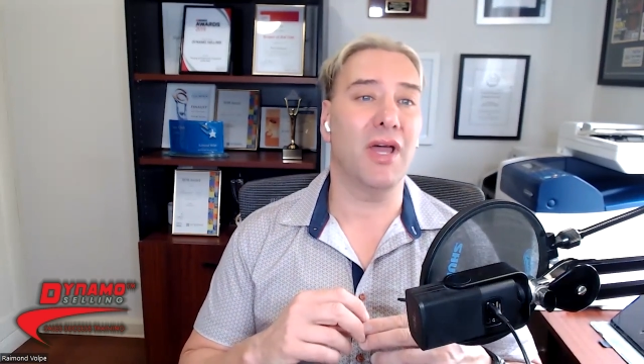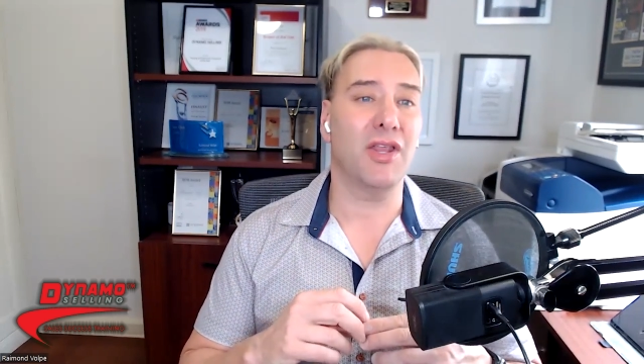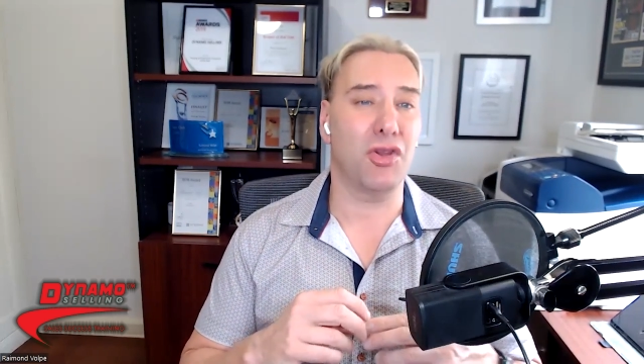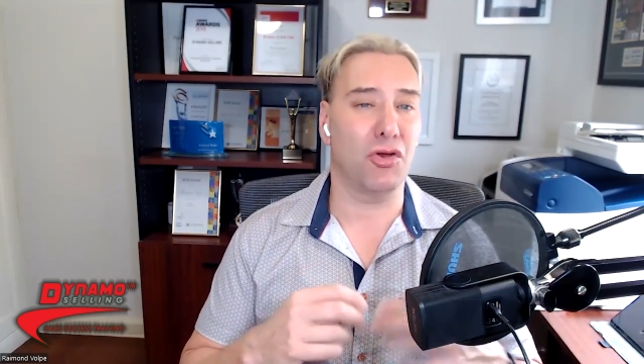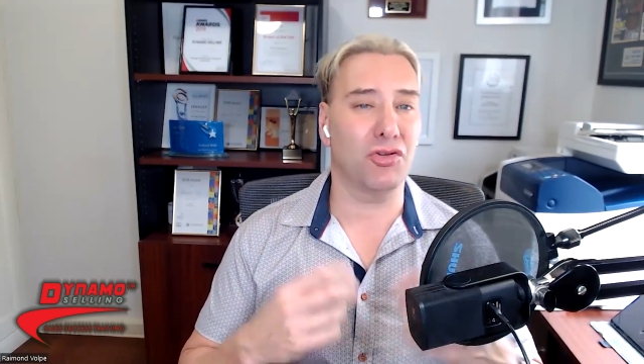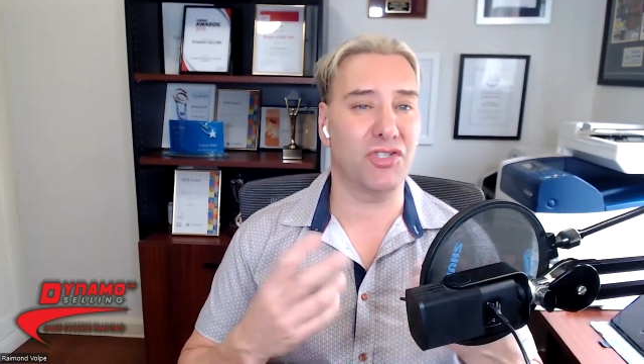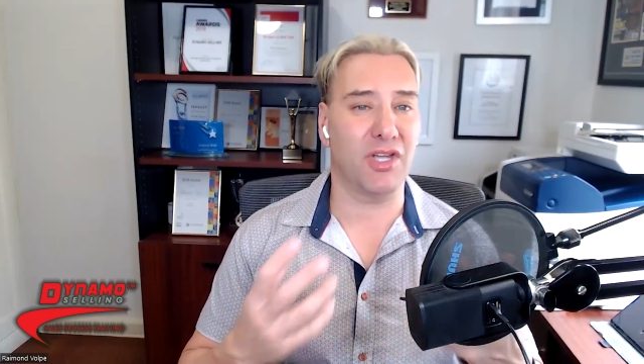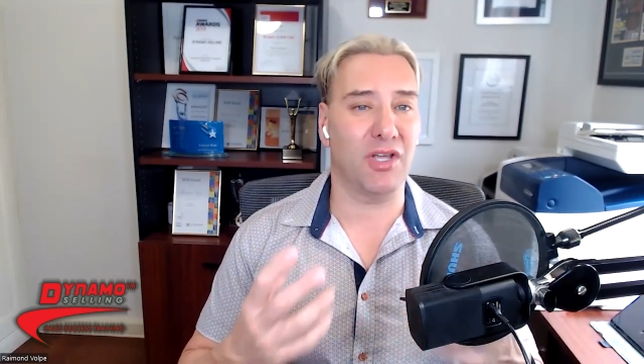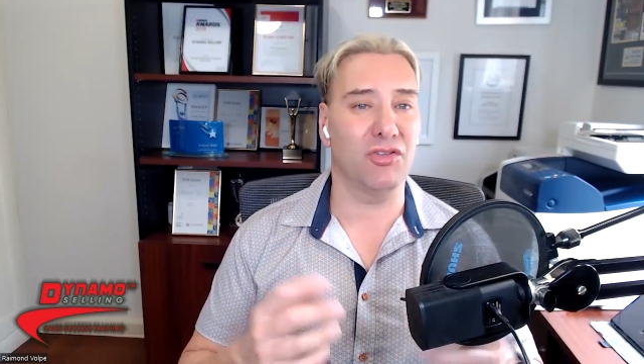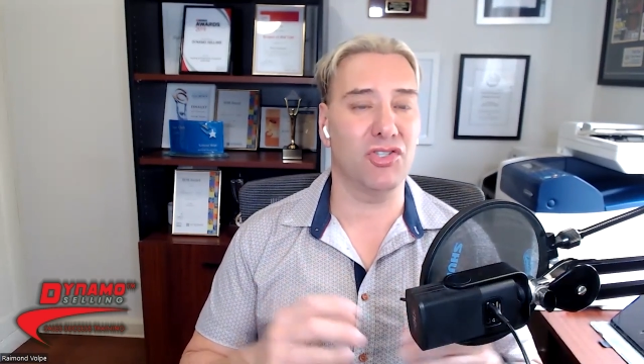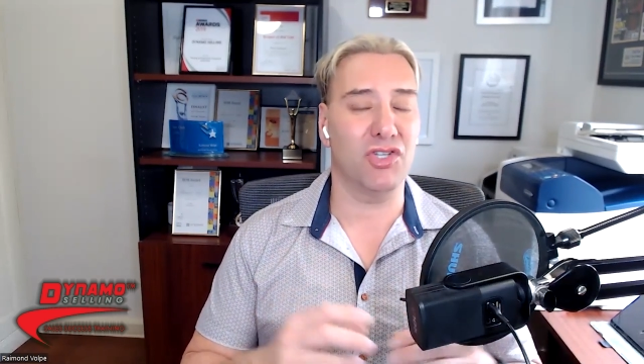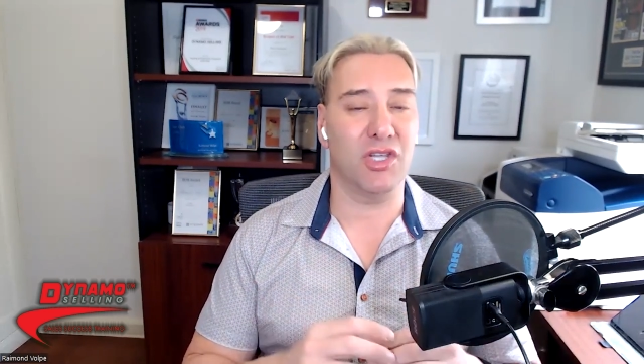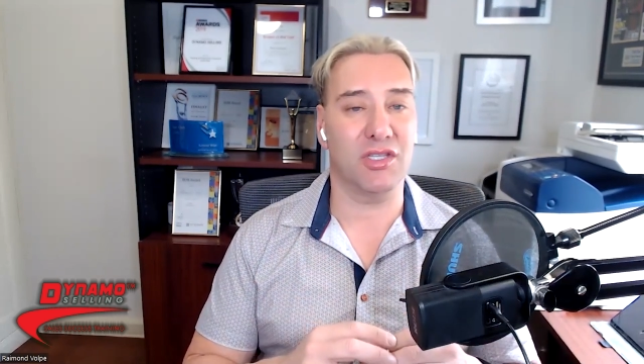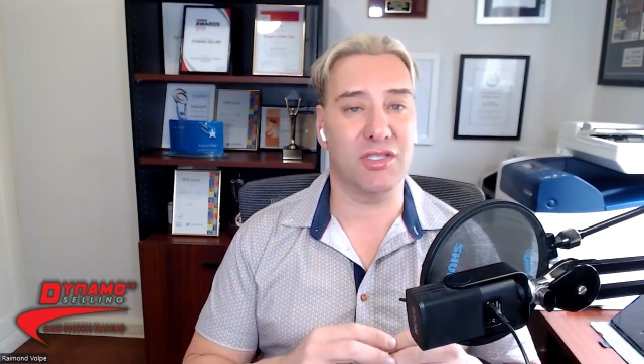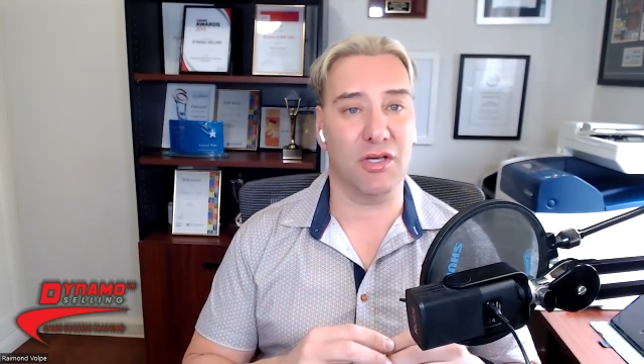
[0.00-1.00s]
and you're not
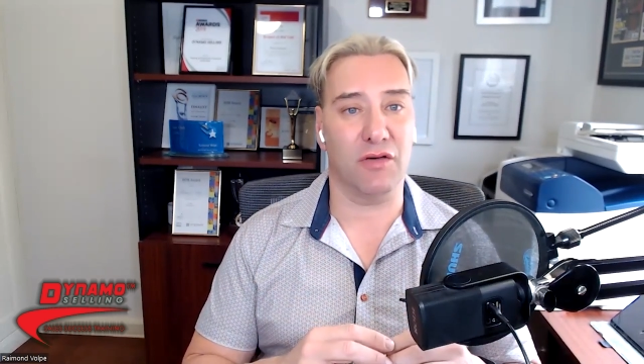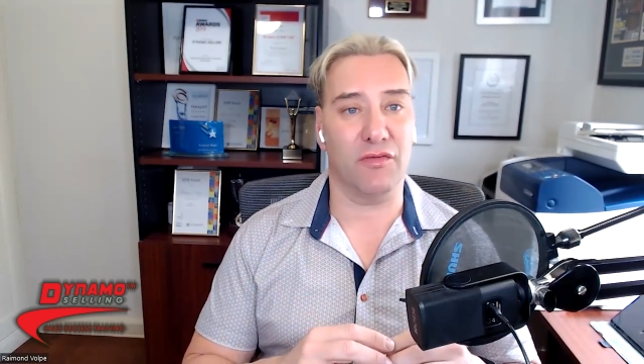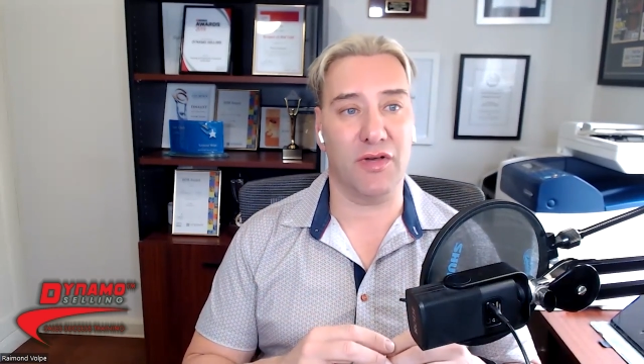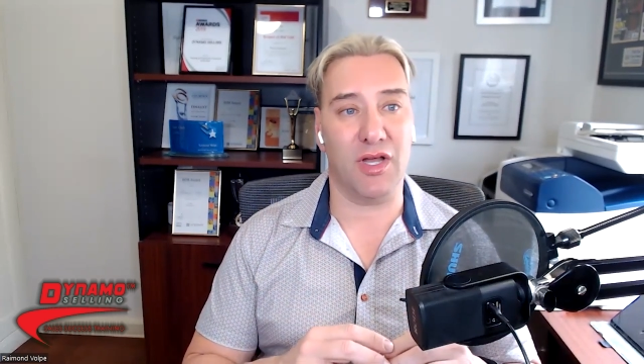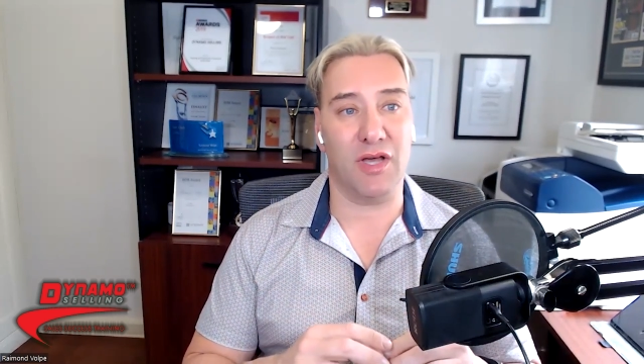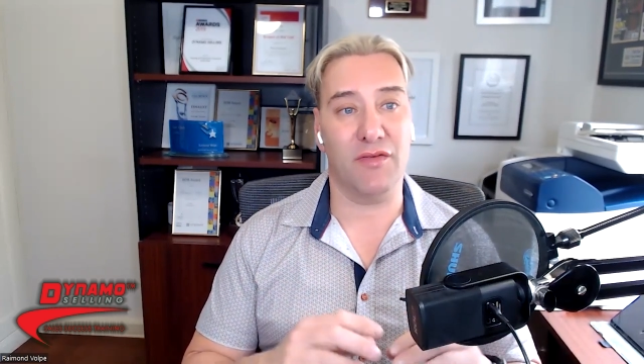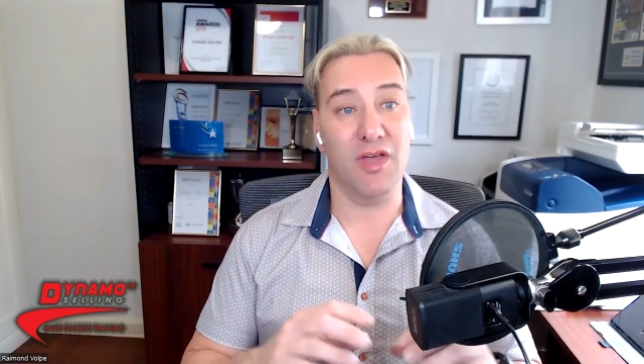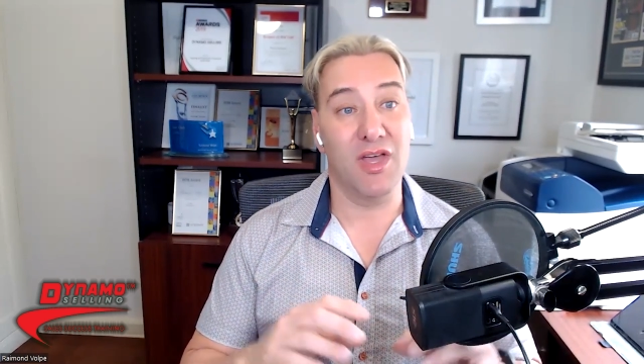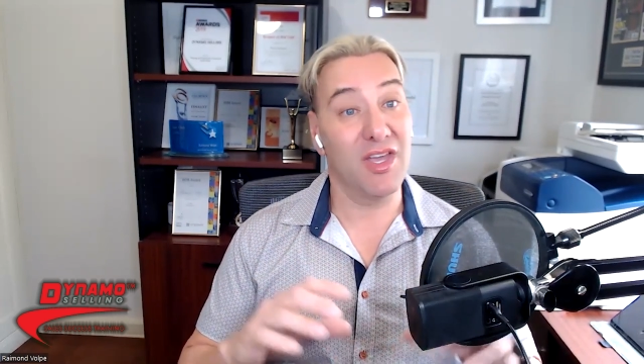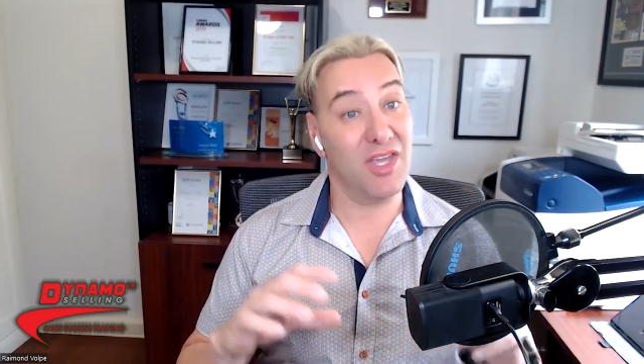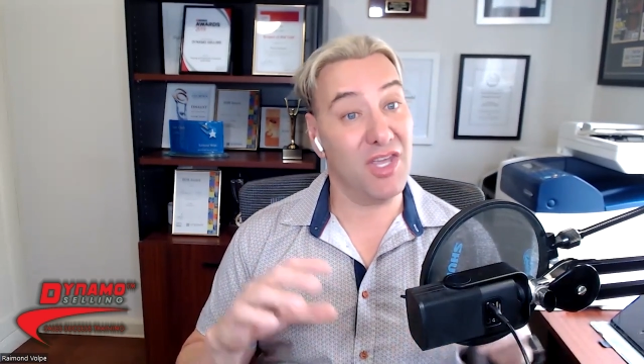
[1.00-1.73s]
challenging yourself enough.